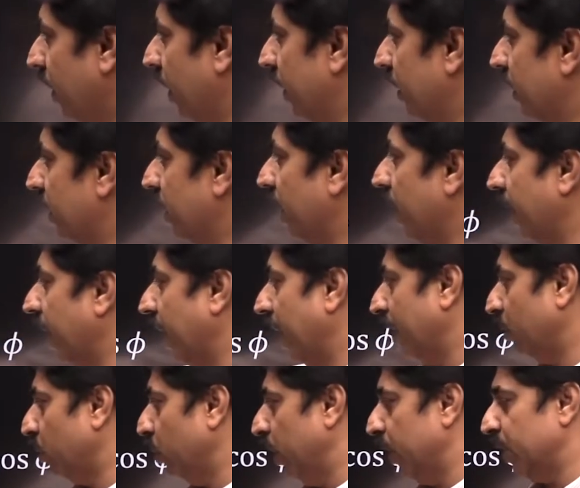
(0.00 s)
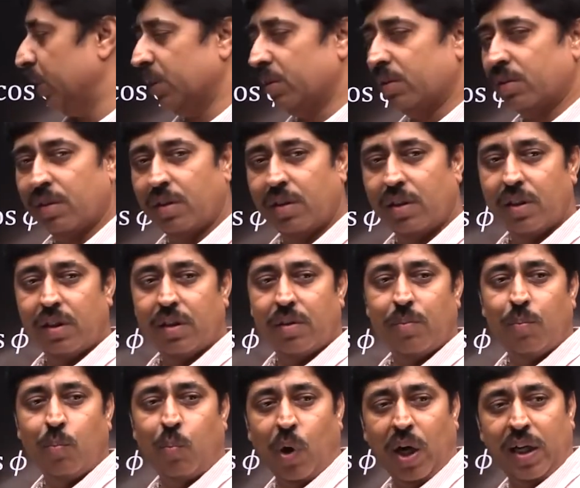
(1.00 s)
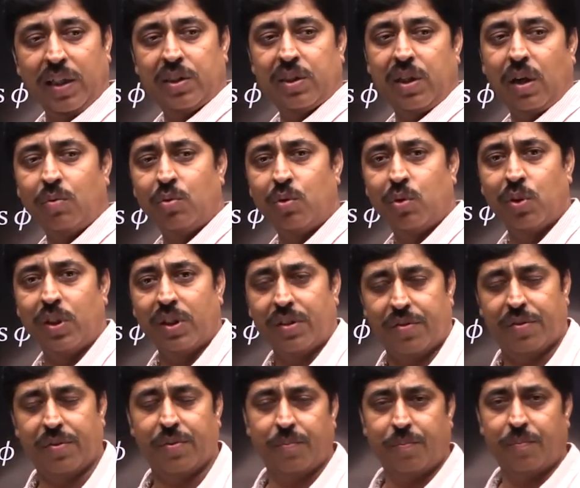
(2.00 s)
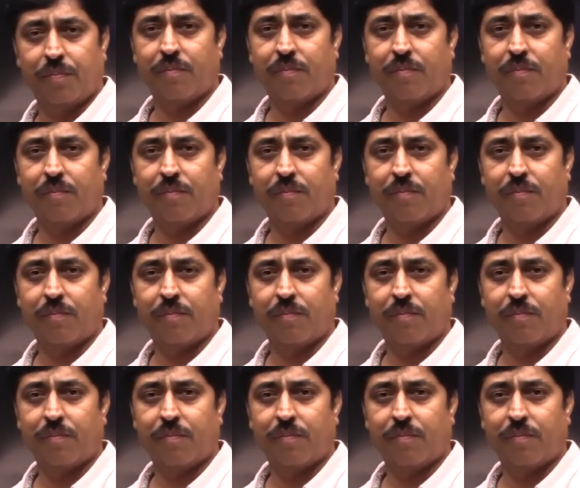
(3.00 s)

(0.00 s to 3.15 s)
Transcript: necessary calculations boils down to this.